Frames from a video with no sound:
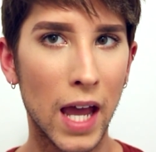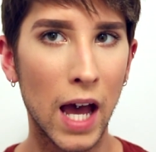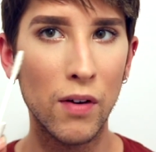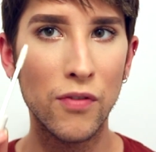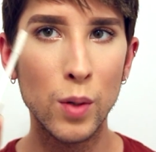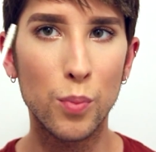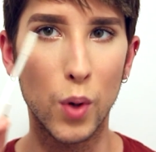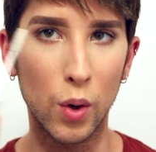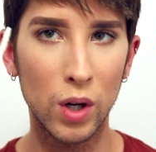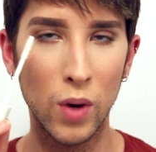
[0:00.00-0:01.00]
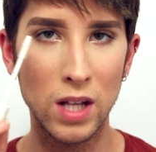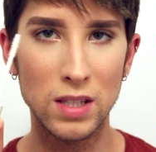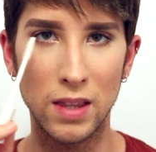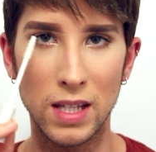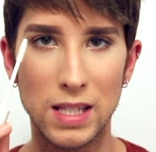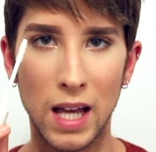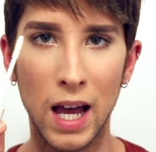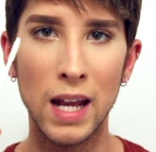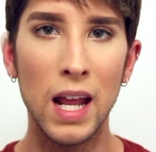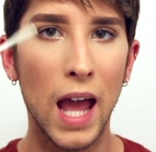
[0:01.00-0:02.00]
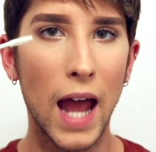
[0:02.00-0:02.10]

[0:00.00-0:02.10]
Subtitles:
I have a few broken ones on this side,